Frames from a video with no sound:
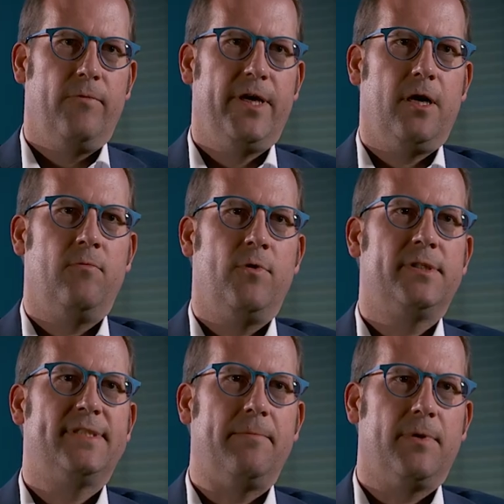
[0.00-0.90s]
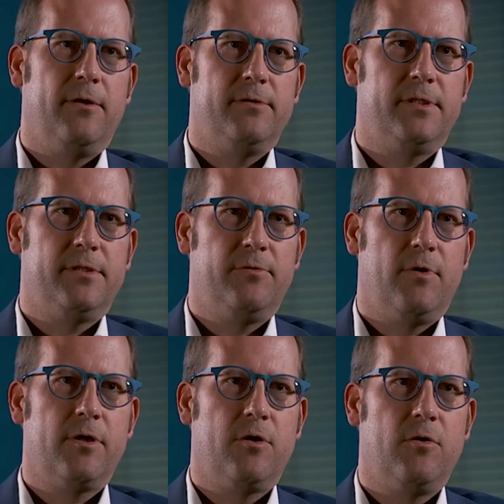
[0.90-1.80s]
we come one step closer
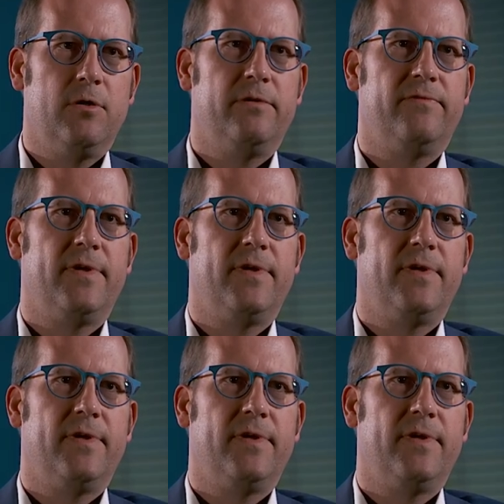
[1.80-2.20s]
to our goal of